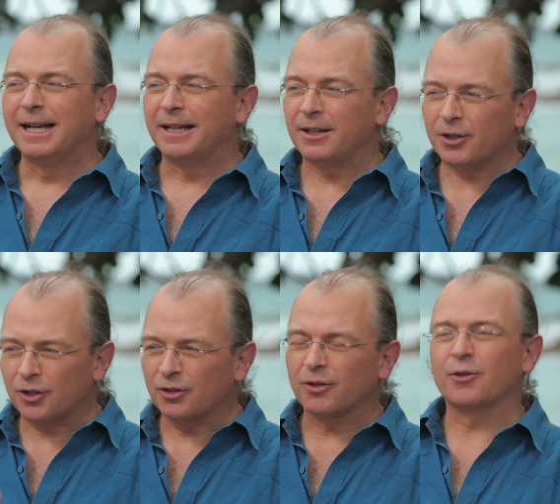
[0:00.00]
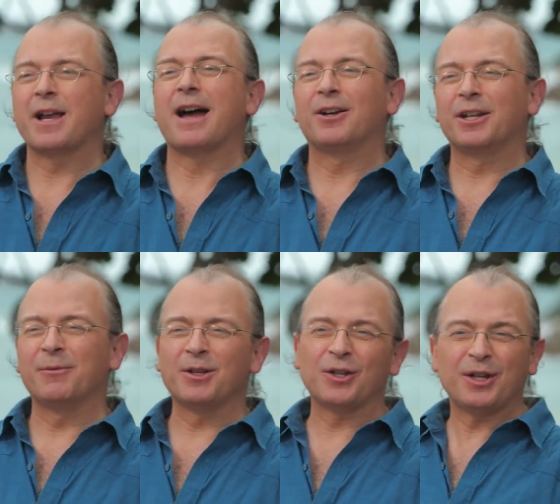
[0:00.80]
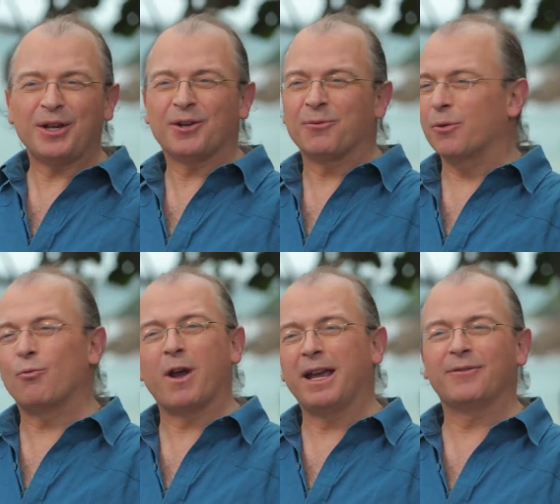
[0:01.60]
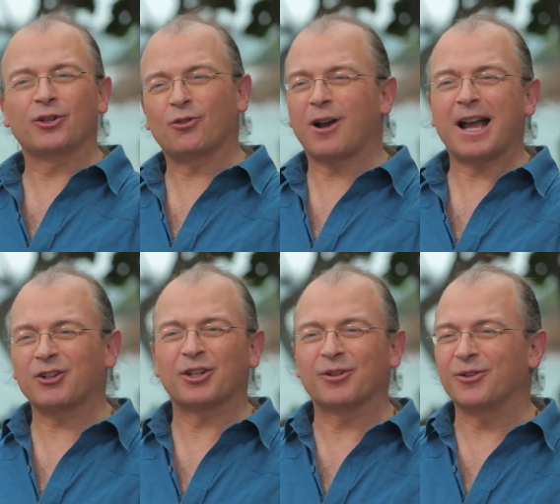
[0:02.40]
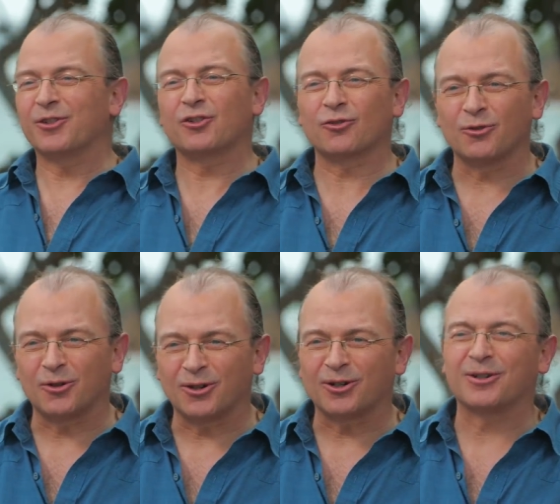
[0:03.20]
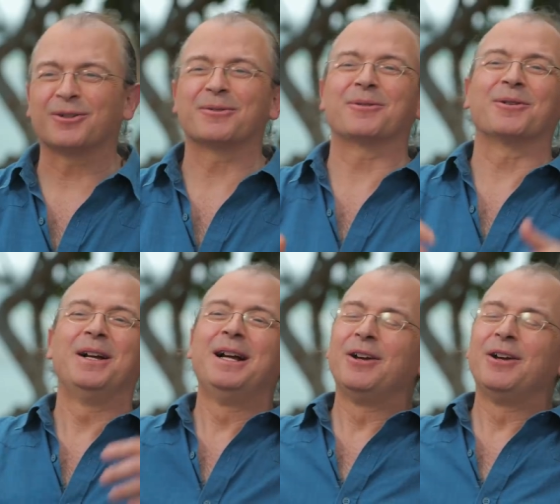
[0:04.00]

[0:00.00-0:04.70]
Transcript: in addition to the reality we see here with waves crashing on the shore, or, you know,